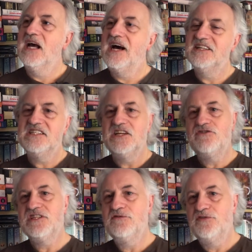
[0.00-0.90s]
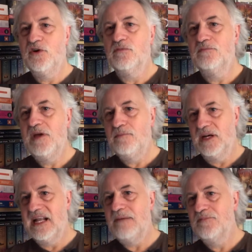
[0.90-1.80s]
And it's an interesting phenomenon.
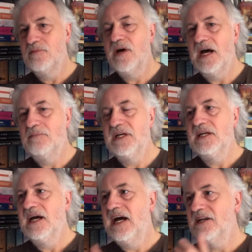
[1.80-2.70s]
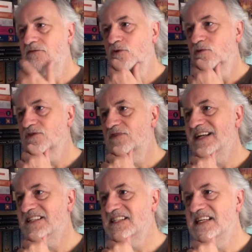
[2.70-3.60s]
People lap them up. And of course,
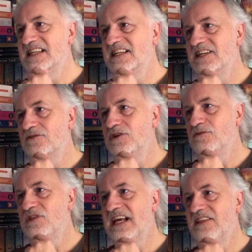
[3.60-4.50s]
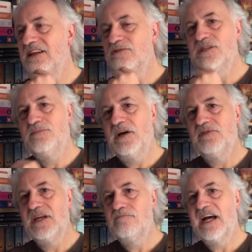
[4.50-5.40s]
fantasy, you know, you'd think that it was about
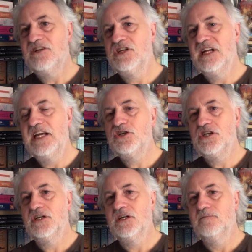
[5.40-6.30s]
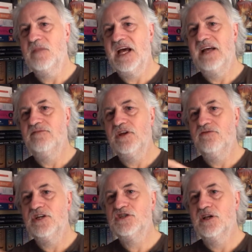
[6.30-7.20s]
the imagination and the
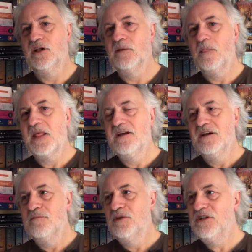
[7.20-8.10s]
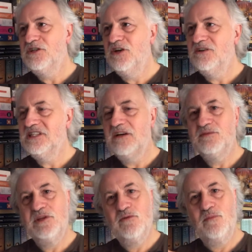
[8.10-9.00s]
original. But it turns out to
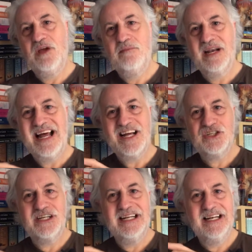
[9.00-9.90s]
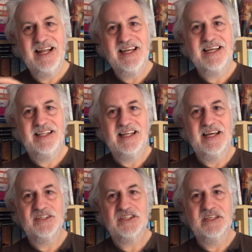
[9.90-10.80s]
be that what people actually like in
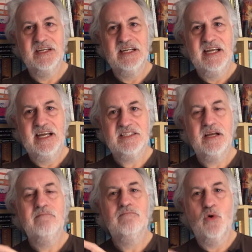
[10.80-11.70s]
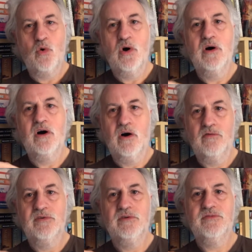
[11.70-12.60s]
this is more
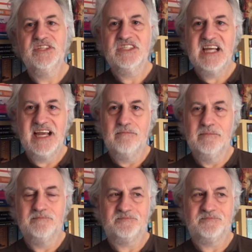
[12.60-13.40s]
of the same.